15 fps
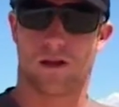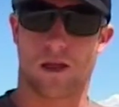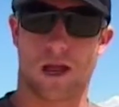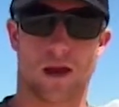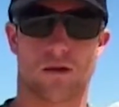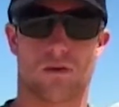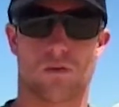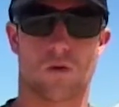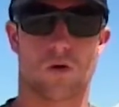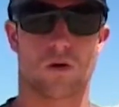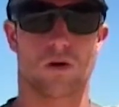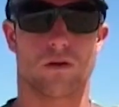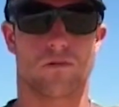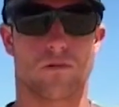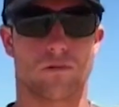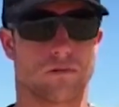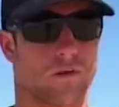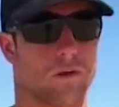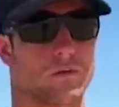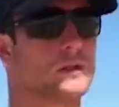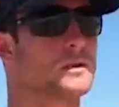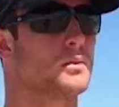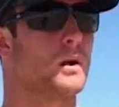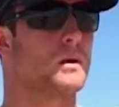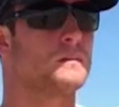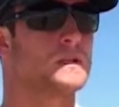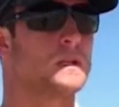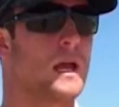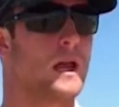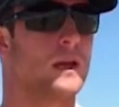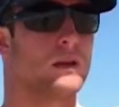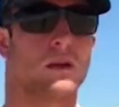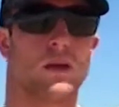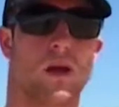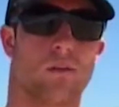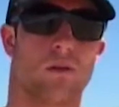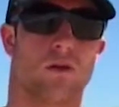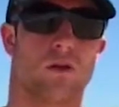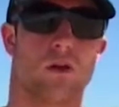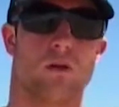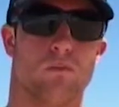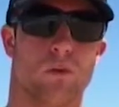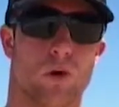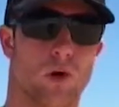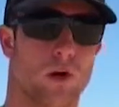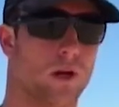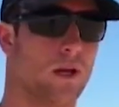out of the water from a swim, say, and you're coming onto your board.